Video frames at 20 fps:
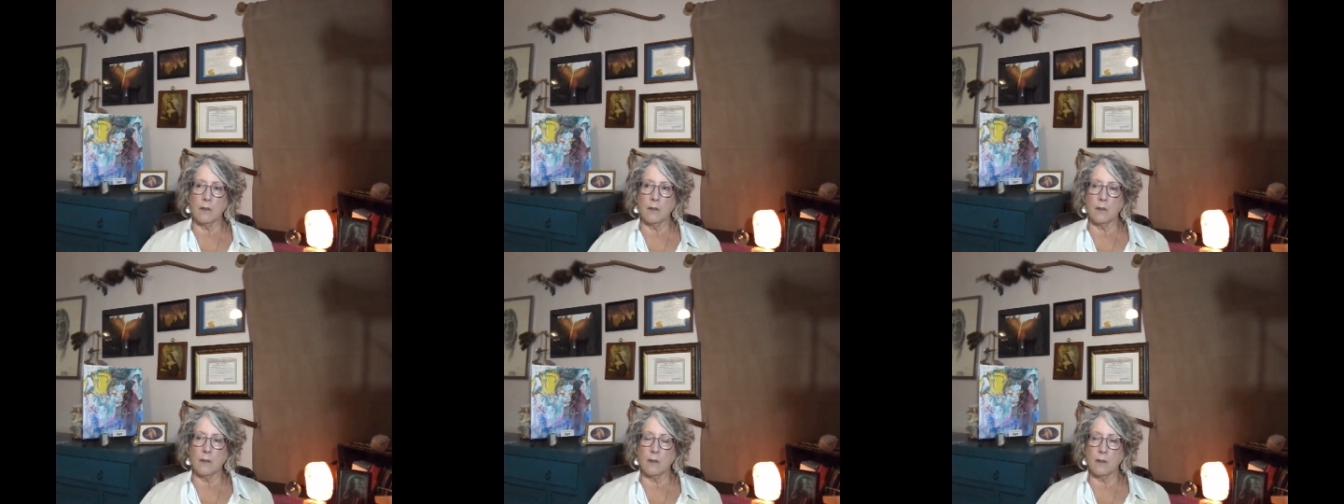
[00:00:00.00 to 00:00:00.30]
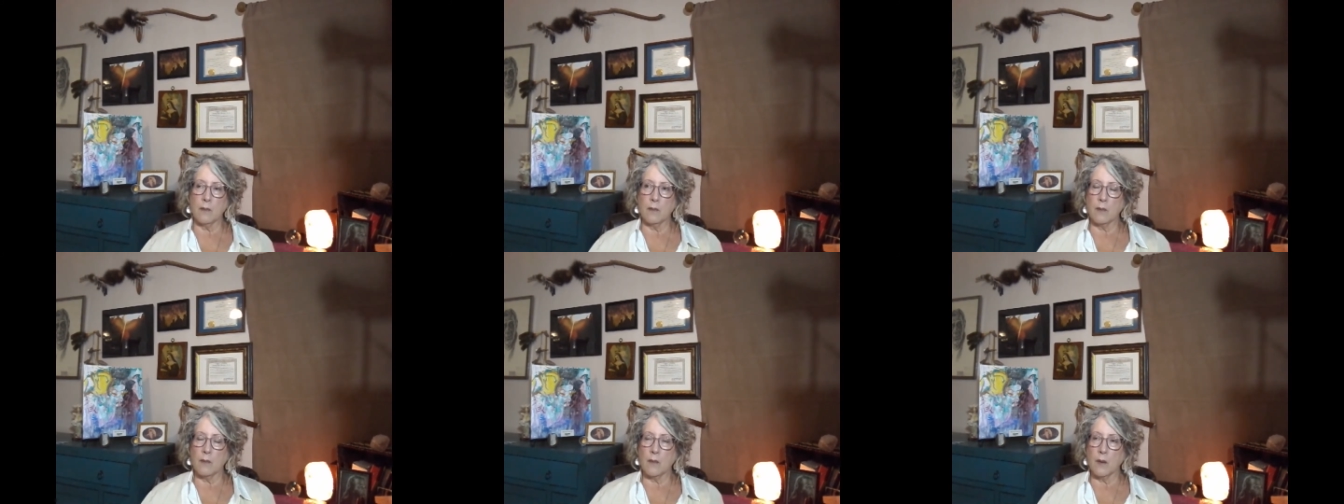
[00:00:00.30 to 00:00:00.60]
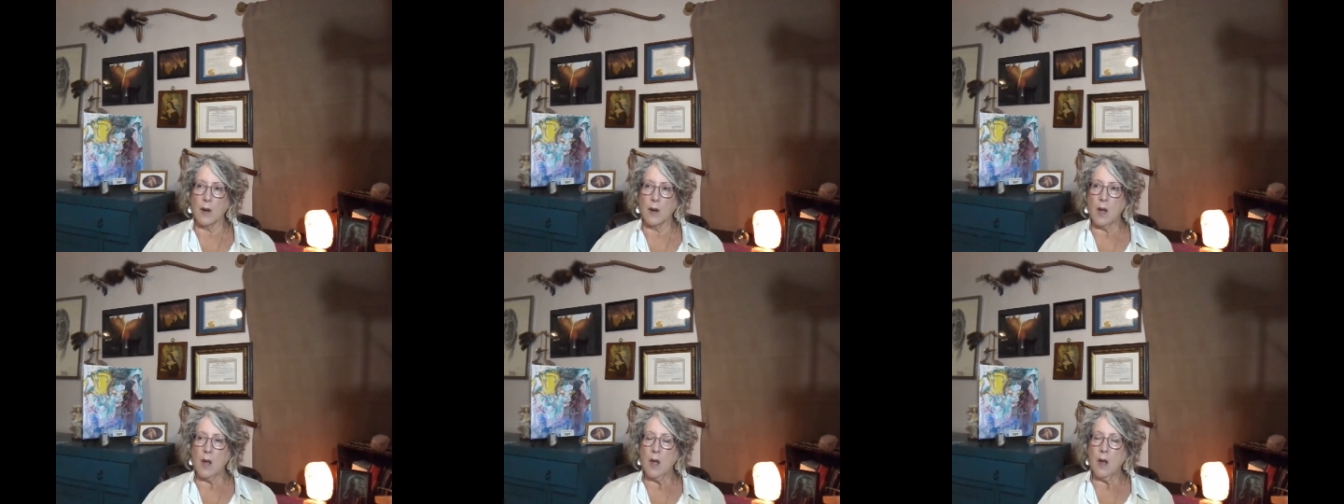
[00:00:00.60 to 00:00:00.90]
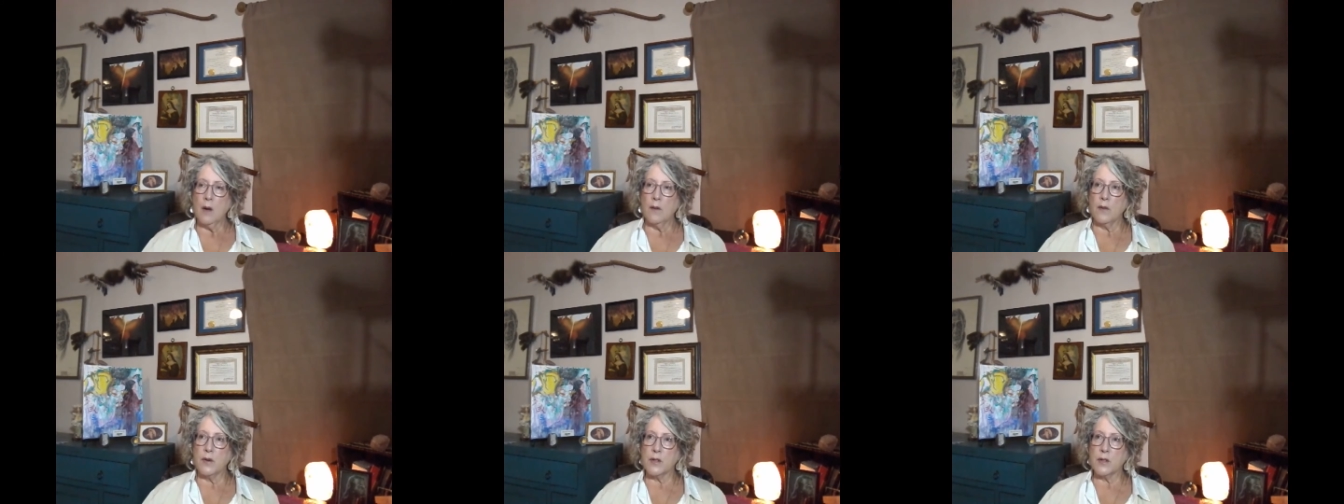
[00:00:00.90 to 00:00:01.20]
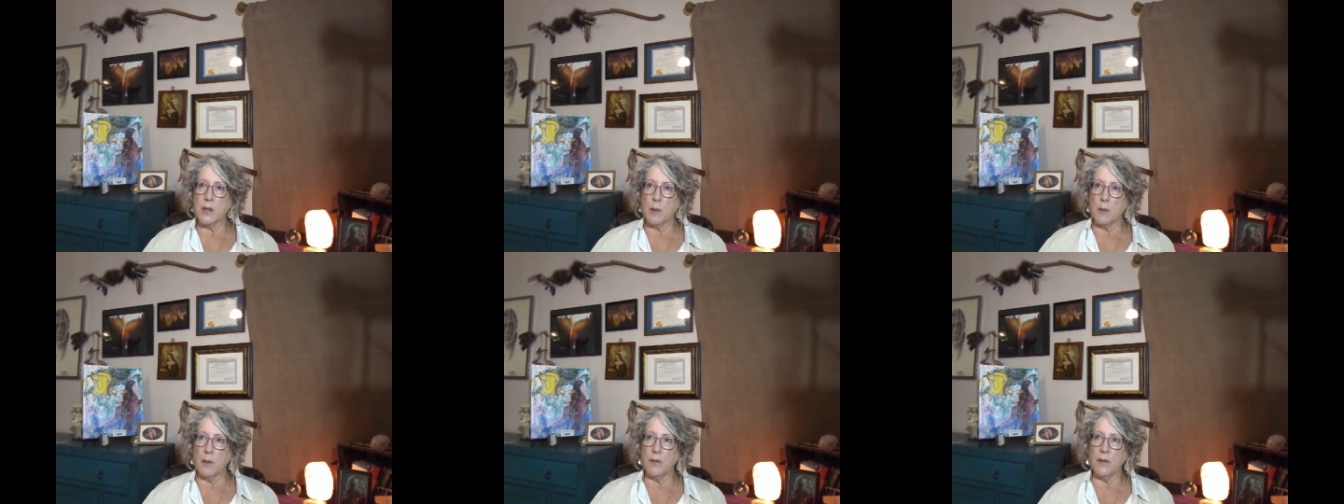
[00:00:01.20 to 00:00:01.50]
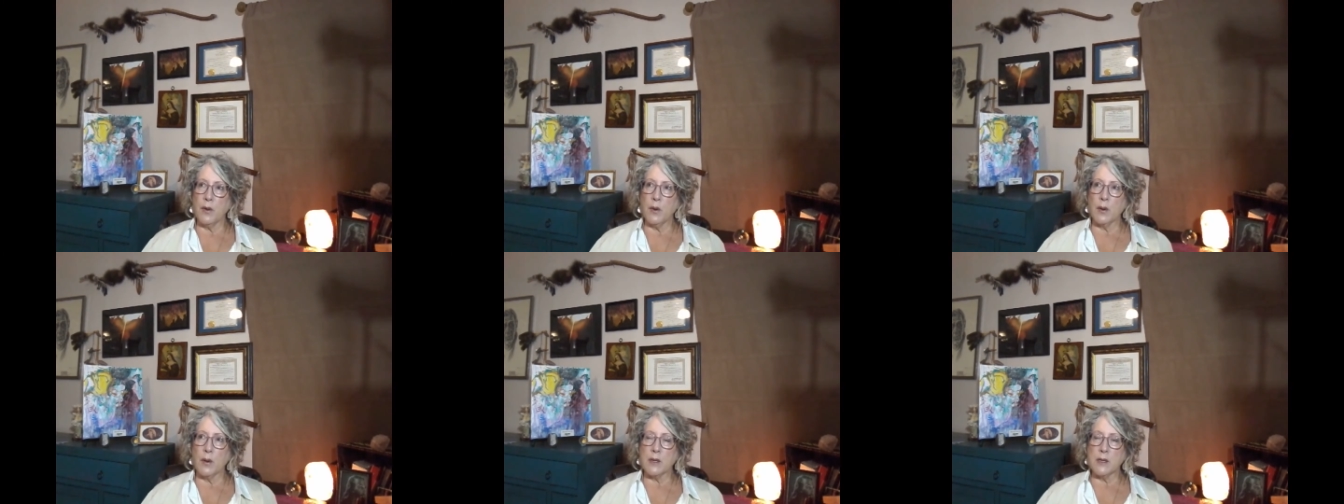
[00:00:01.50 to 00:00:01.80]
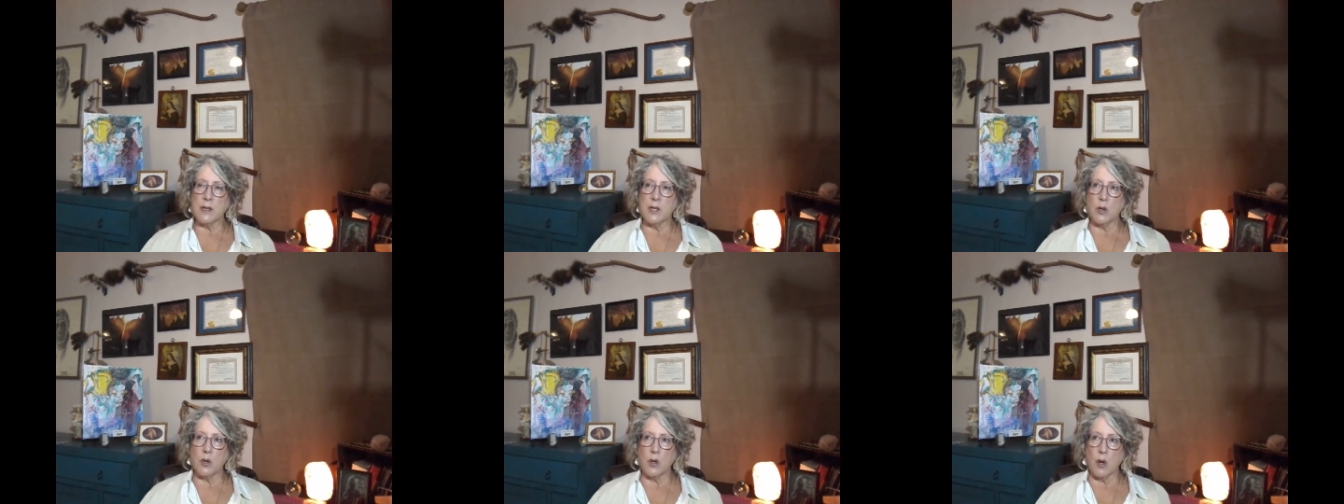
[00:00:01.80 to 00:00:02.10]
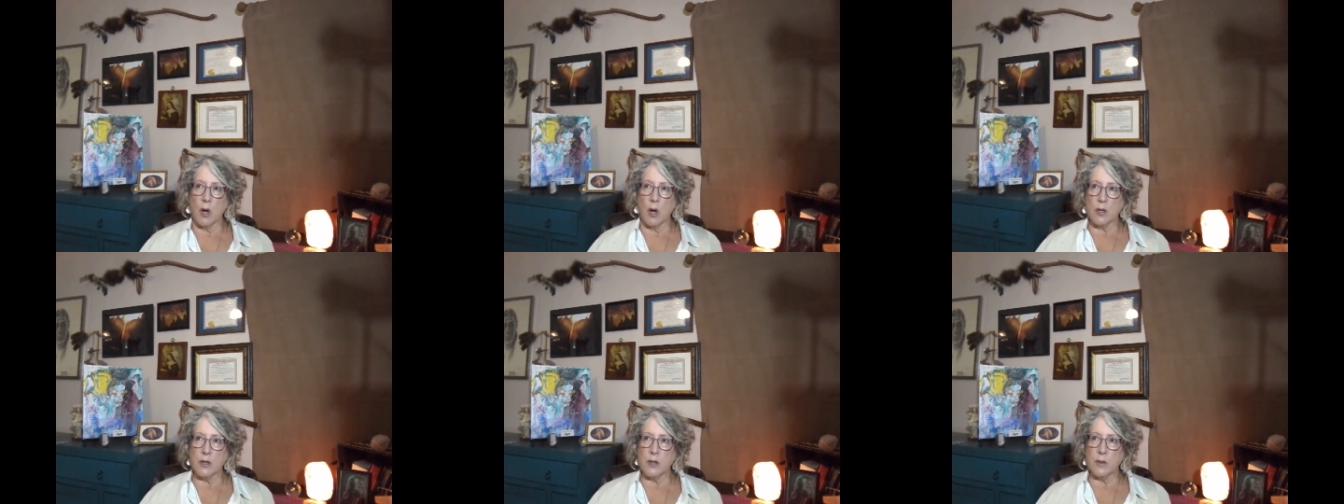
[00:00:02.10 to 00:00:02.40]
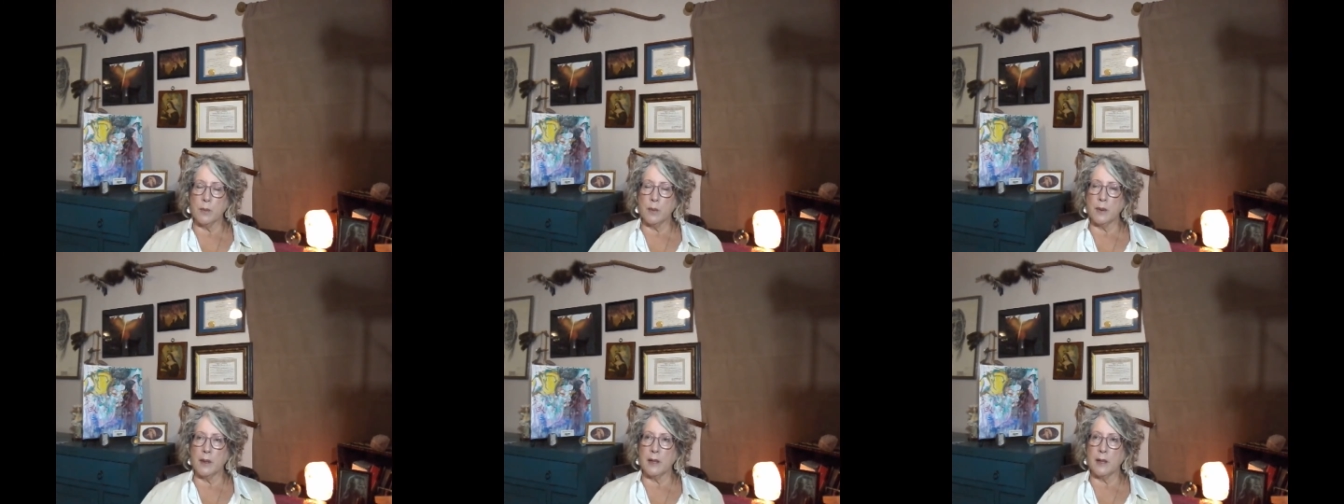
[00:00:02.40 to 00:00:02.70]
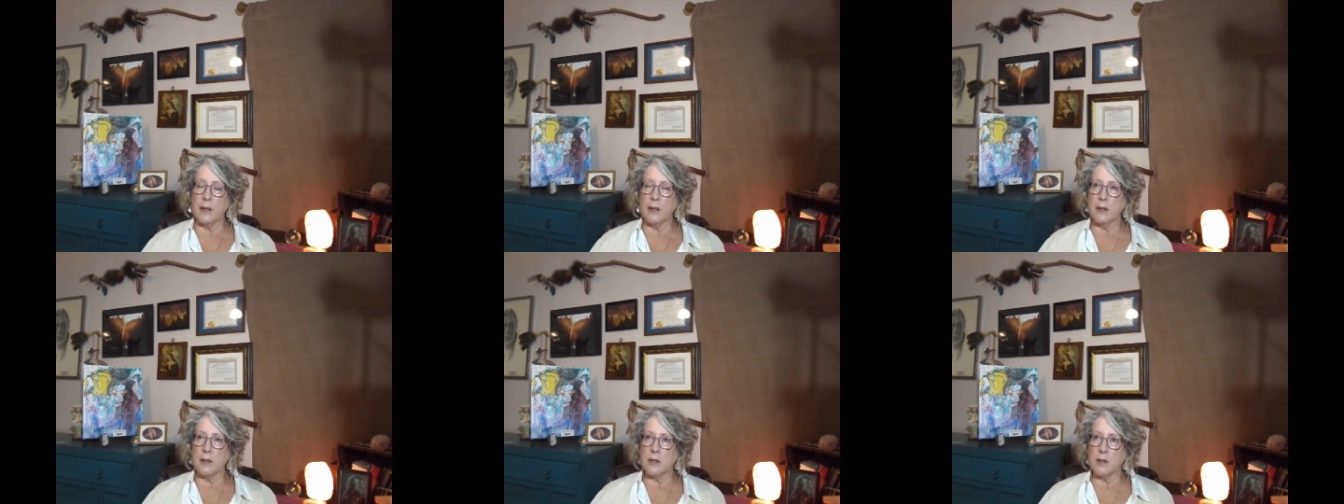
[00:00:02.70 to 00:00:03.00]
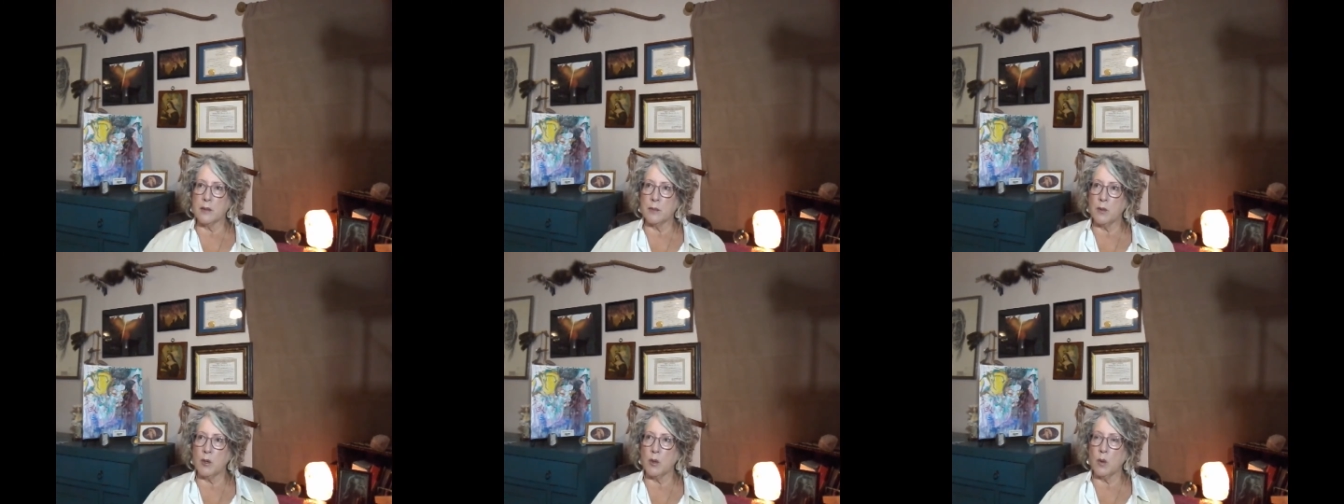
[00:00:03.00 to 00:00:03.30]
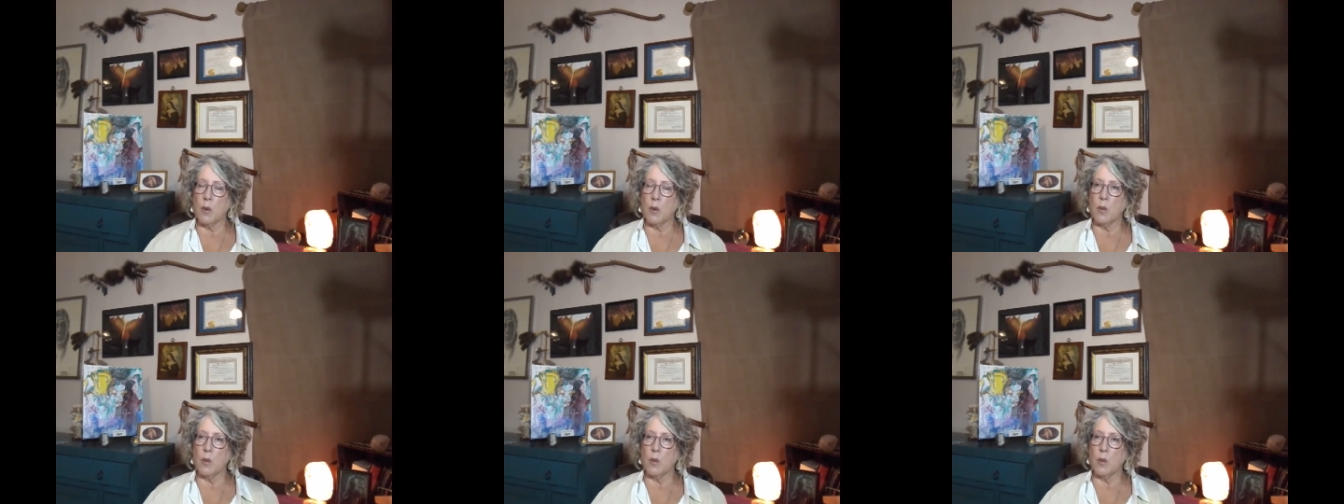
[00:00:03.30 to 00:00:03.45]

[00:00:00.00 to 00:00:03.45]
Mm-hmm. For some of you, I see you contemplating some new